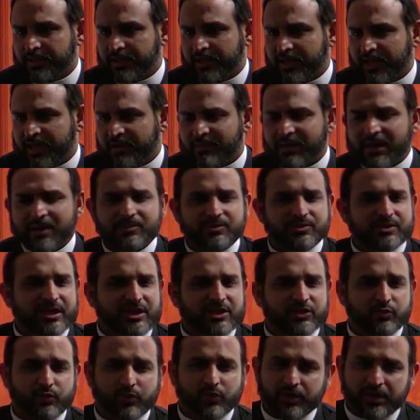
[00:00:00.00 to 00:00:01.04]
Imam says,
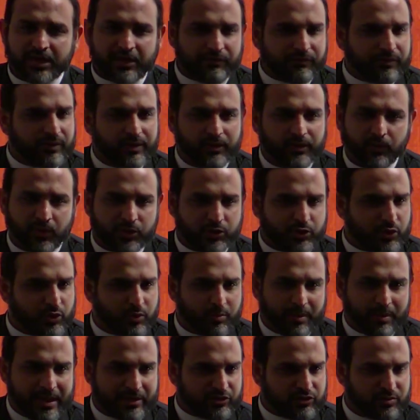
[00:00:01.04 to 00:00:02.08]
we definitely want to go
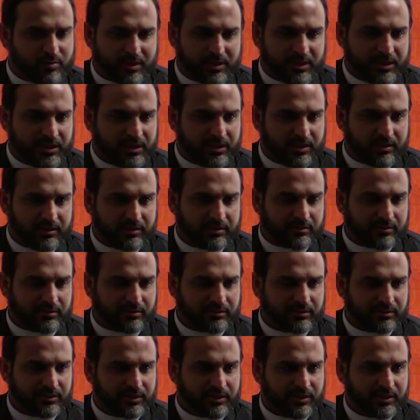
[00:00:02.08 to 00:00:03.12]
back to Medina.
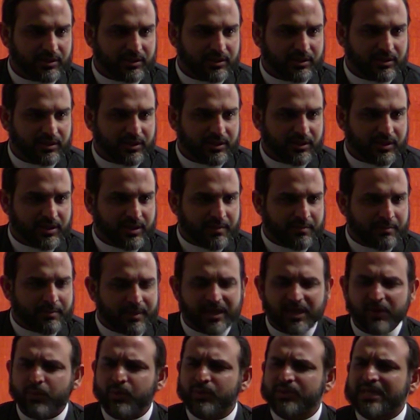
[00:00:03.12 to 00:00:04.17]
But
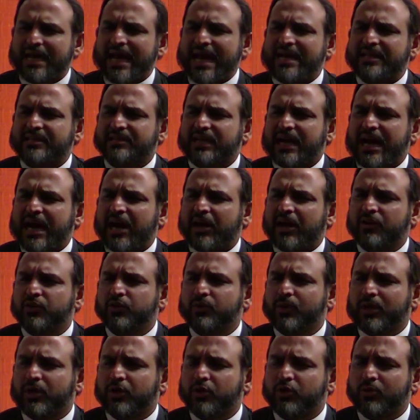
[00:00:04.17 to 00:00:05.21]
it was asked, how do you
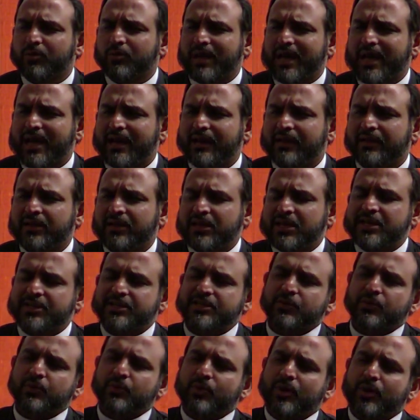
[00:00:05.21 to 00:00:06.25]
want to go back? He said,
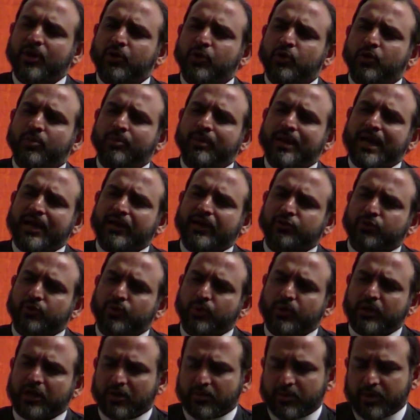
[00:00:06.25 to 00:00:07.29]
we want to go back through
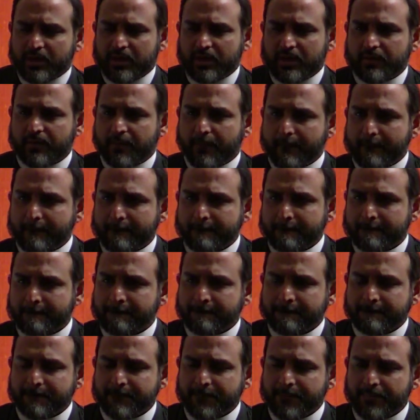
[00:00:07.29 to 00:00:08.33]
Karbala.
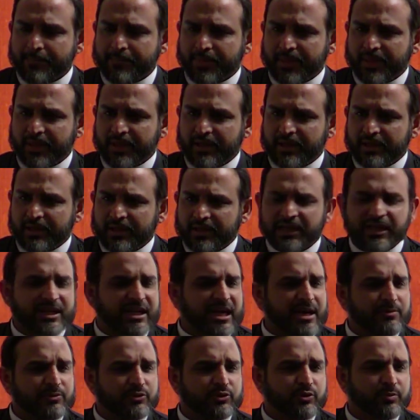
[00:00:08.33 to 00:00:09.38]
He
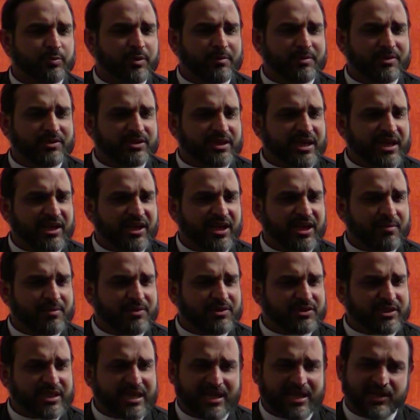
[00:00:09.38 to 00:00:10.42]
comes to Bibi Zainab, he
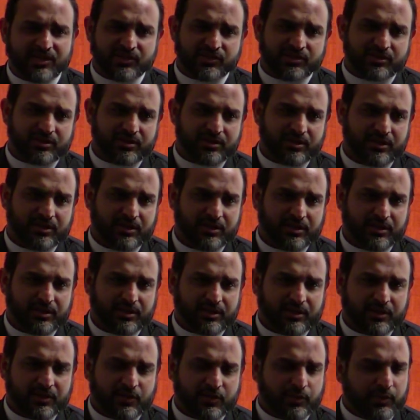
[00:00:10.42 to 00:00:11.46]
says,
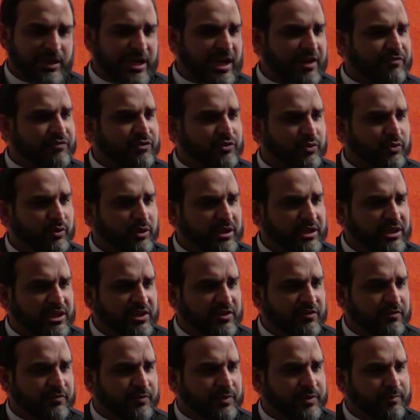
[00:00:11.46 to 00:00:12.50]
we have to leave,
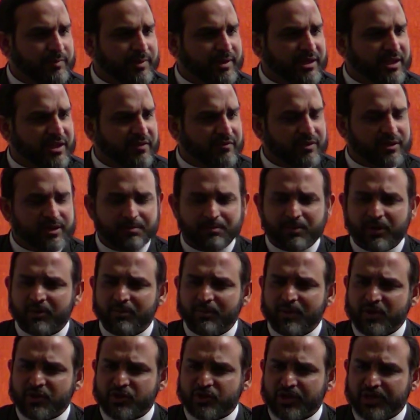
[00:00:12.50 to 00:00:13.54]
we've been given the permission.